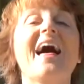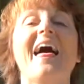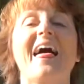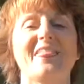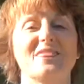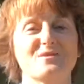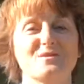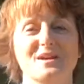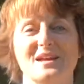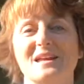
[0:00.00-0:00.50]

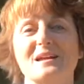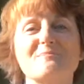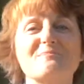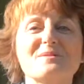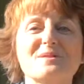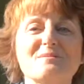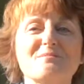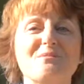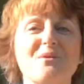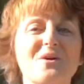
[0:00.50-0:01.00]
and then we'd get up
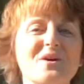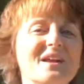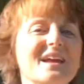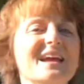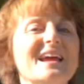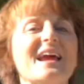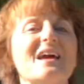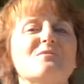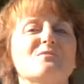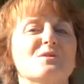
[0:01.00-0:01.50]
in the
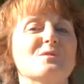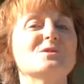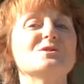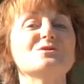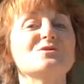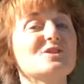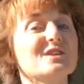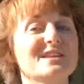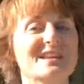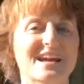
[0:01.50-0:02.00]
morning and we would
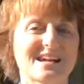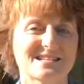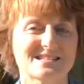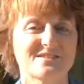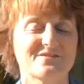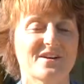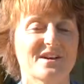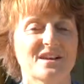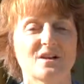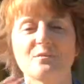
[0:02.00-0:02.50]
do the next
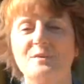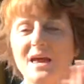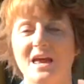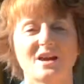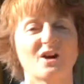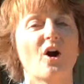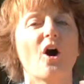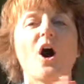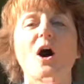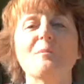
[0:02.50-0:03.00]
event. And we had
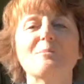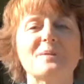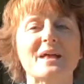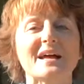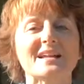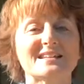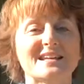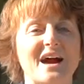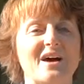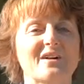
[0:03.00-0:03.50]
it all
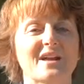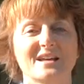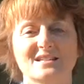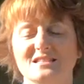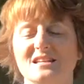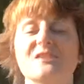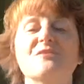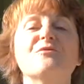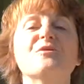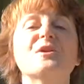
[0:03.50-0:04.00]
planned out as
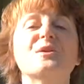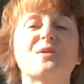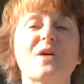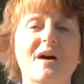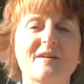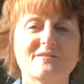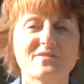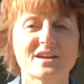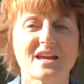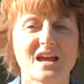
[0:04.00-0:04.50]
if we were
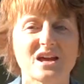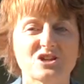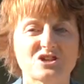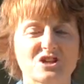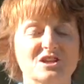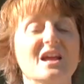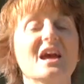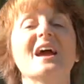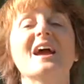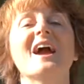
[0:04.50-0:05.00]
on
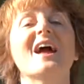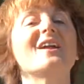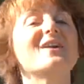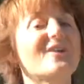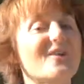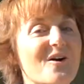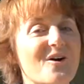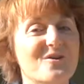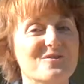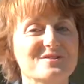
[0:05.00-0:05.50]
vacation in
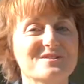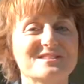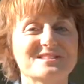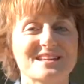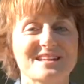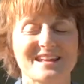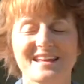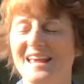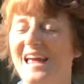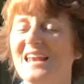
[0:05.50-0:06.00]
our own
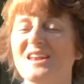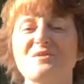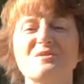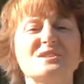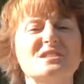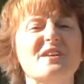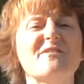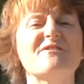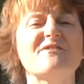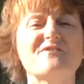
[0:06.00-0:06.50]
city. And it
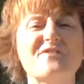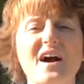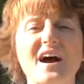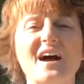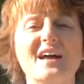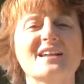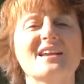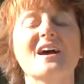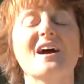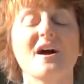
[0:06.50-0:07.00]
was a
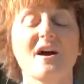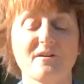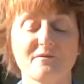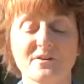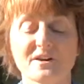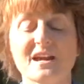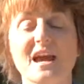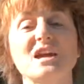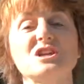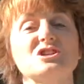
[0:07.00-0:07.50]
fun
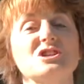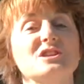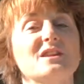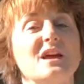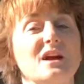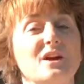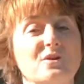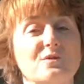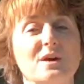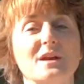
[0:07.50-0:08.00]
vacation
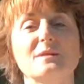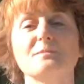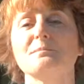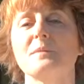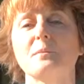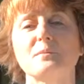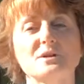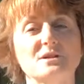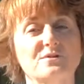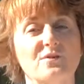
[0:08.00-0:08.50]
that created
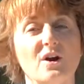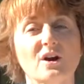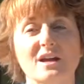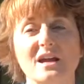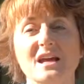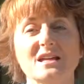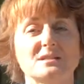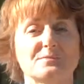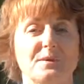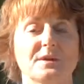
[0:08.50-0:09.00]
memories for our
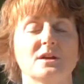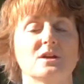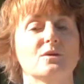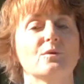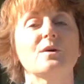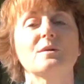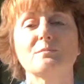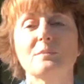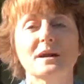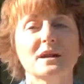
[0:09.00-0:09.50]
kids. But you know,
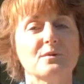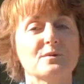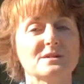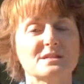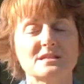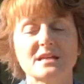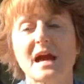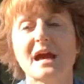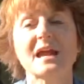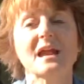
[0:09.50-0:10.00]
when money was
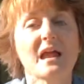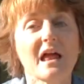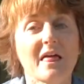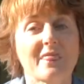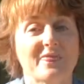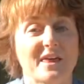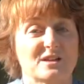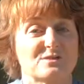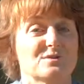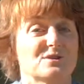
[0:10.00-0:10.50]
tight,
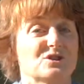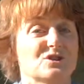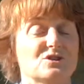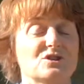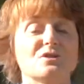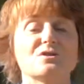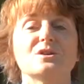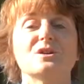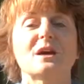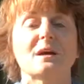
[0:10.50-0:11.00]
that's what you do.
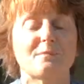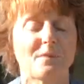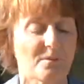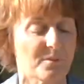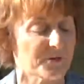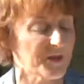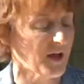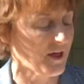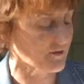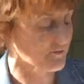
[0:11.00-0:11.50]
You come up
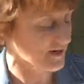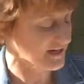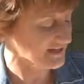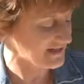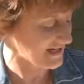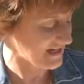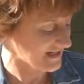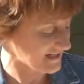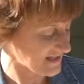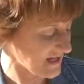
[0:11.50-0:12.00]
with other
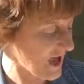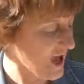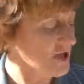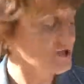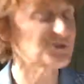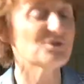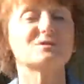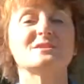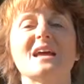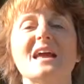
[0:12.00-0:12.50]
ideas.
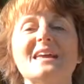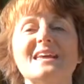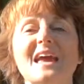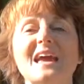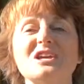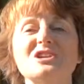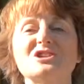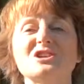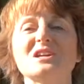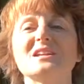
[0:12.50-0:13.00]
So
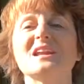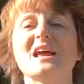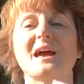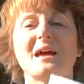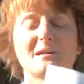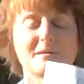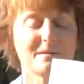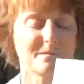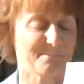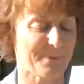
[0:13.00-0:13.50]
daycation
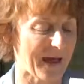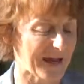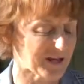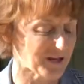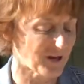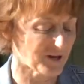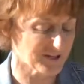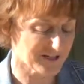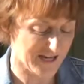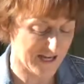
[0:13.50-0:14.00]
and
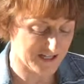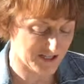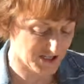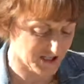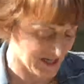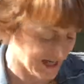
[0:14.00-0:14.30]
backyardcation